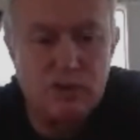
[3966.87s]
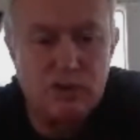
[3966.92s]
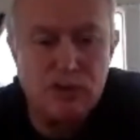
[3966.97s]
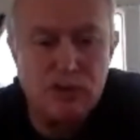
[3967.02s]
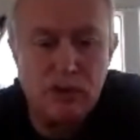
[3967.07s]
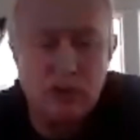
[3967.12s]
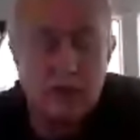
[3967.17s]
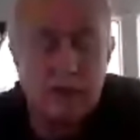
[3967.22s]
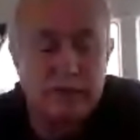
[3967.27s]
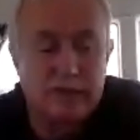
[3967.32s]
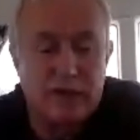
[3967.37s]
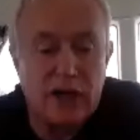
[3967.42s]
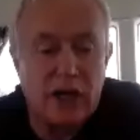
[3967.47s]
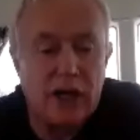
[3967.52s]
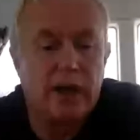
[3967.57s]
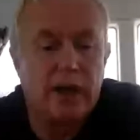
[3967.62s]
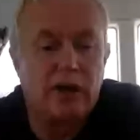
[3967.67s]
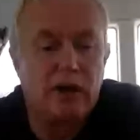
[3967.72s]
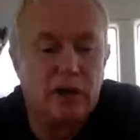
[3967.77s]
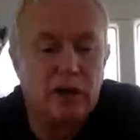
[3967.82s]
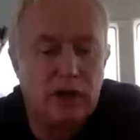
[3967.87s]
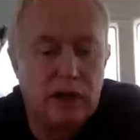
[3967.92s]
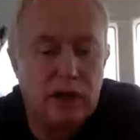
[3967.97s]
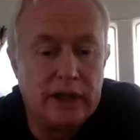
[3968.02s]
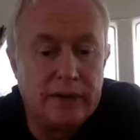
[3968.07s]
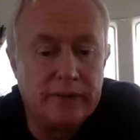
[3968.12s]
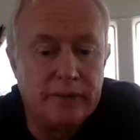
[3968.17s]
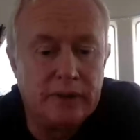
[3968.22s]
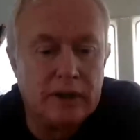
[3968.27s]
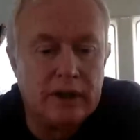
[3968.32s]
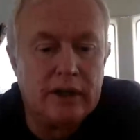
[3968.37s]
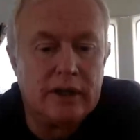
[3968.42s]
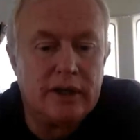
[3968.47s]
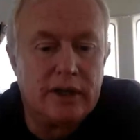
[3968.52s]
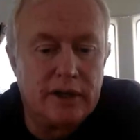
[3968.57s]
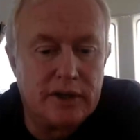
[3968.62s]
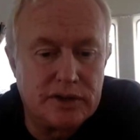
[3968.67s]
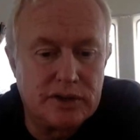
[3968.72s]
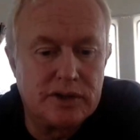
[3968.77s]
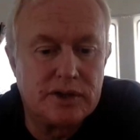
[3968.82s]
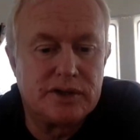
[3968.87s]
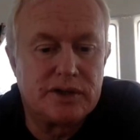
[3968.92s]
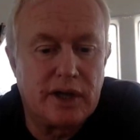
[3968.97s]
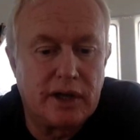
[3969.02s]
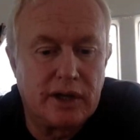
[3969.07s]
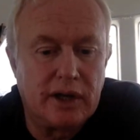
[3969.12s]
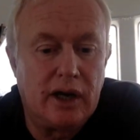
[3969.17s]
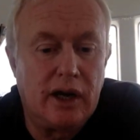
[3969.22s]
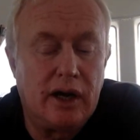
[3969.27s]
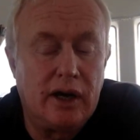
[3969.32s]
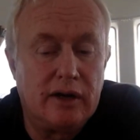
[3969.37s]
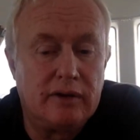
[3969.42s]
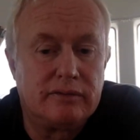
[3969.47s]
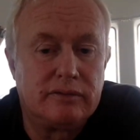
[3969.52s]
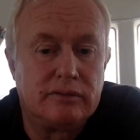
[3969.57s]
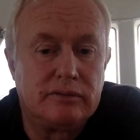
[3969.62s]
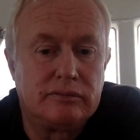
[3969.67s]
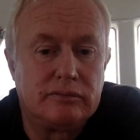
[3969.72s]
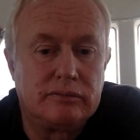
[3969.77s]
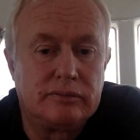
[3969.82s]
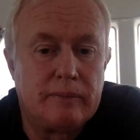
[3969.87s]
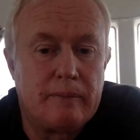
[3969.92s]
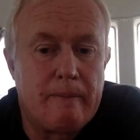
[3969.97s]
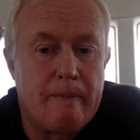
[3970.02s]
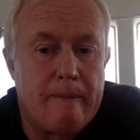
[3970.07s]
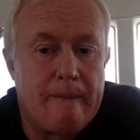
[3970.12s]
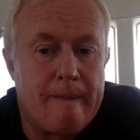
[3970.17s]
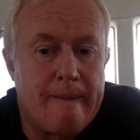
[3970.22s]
first rule of dying early is to stay alive.